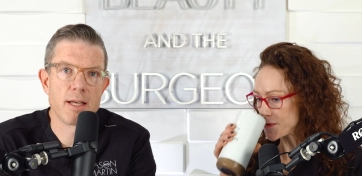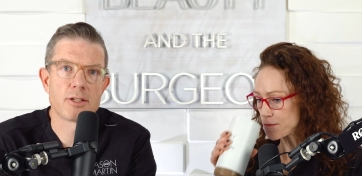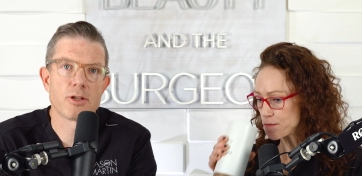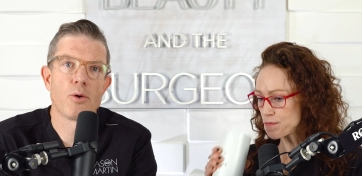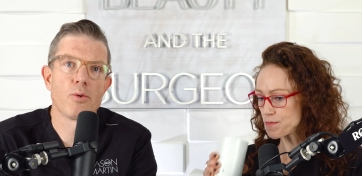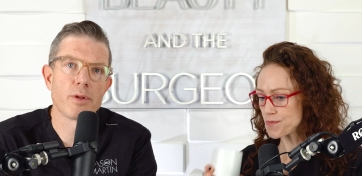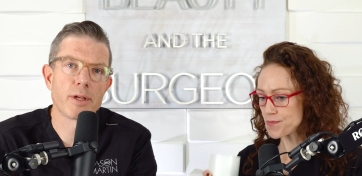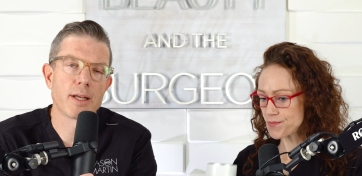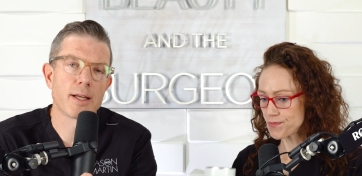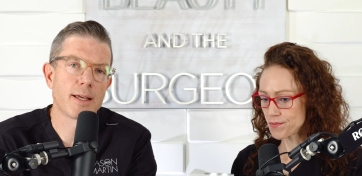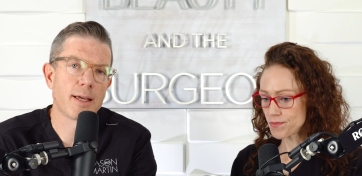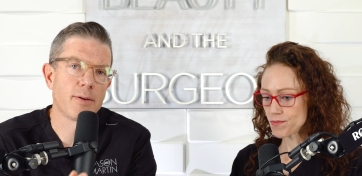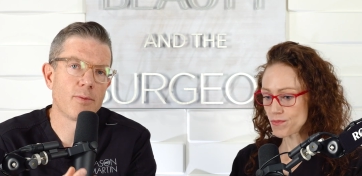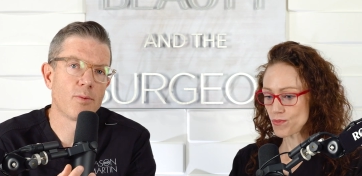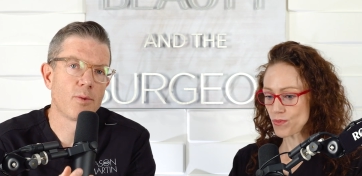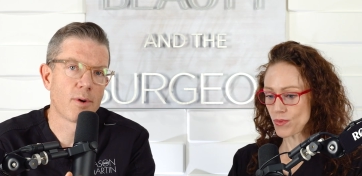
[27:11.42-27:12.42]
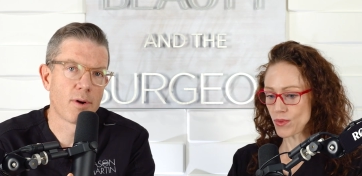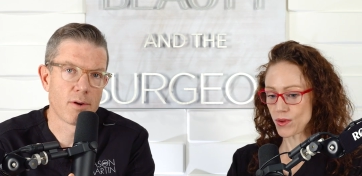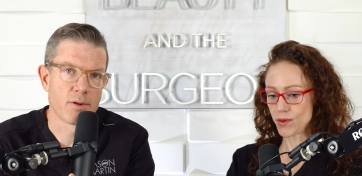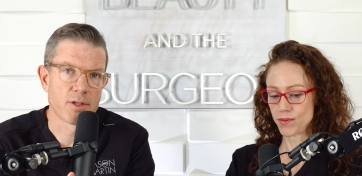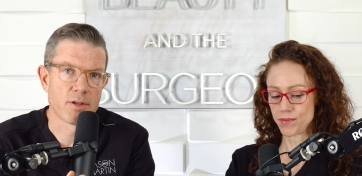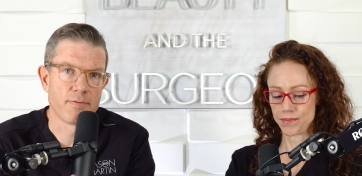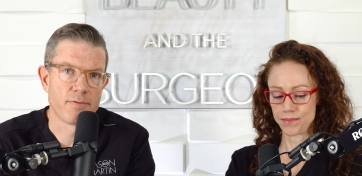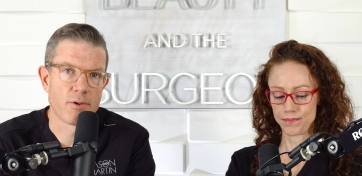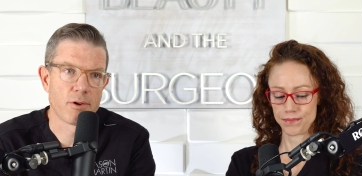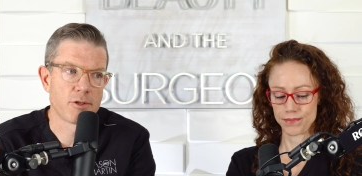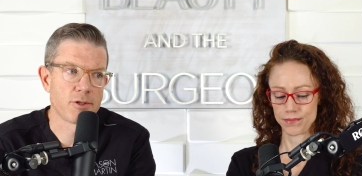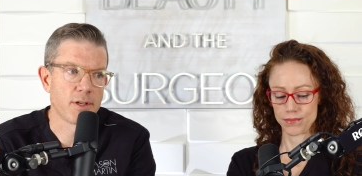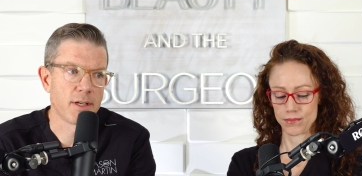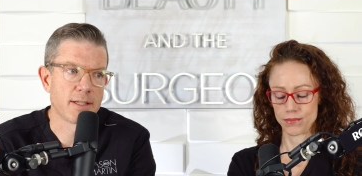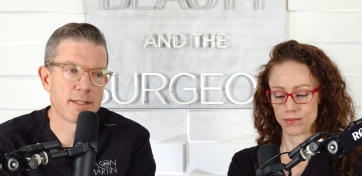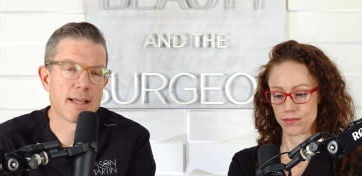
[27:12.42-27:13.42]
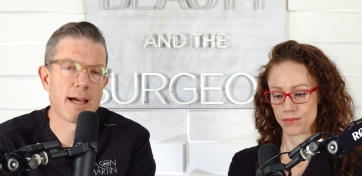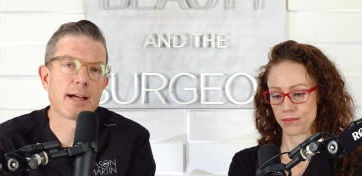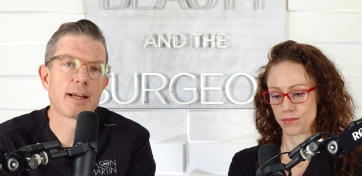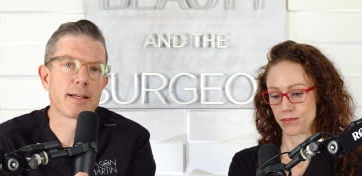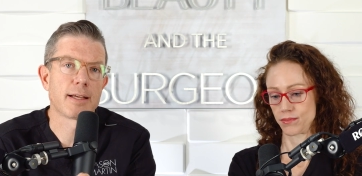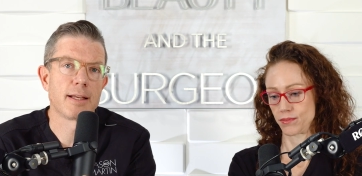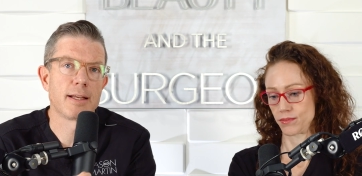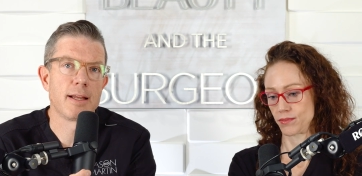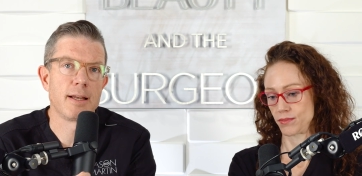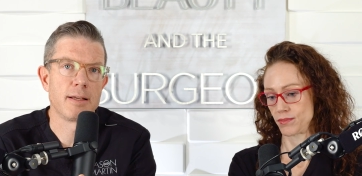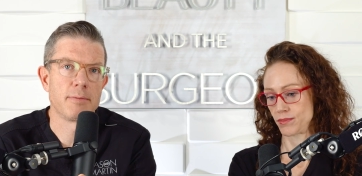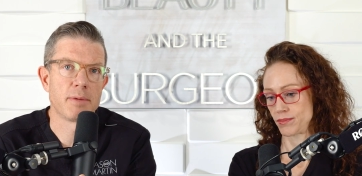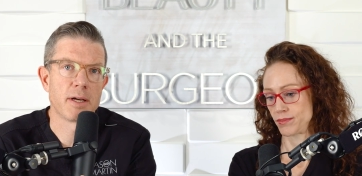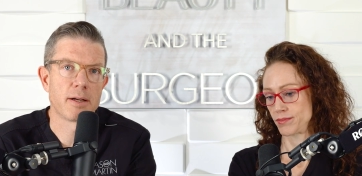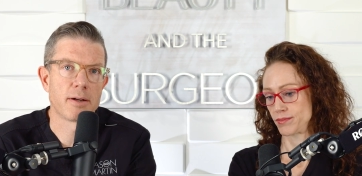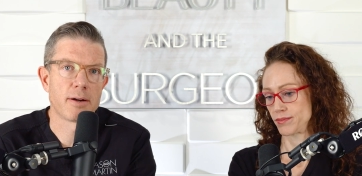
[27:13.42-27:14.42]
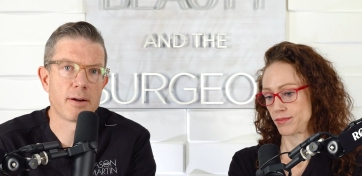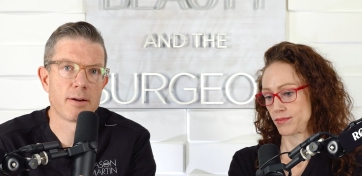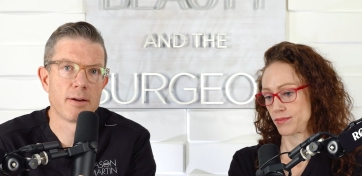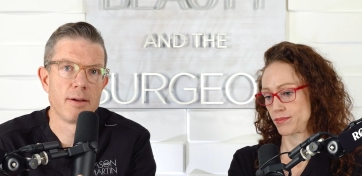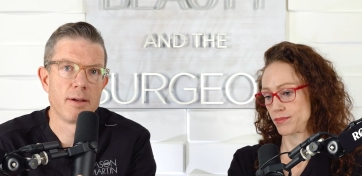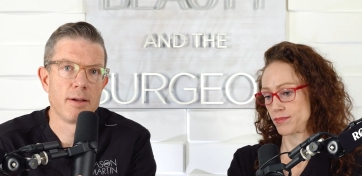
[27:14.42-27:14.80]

Speaker 1: it's only going to get worse, unfortunately. It's not going to get any better.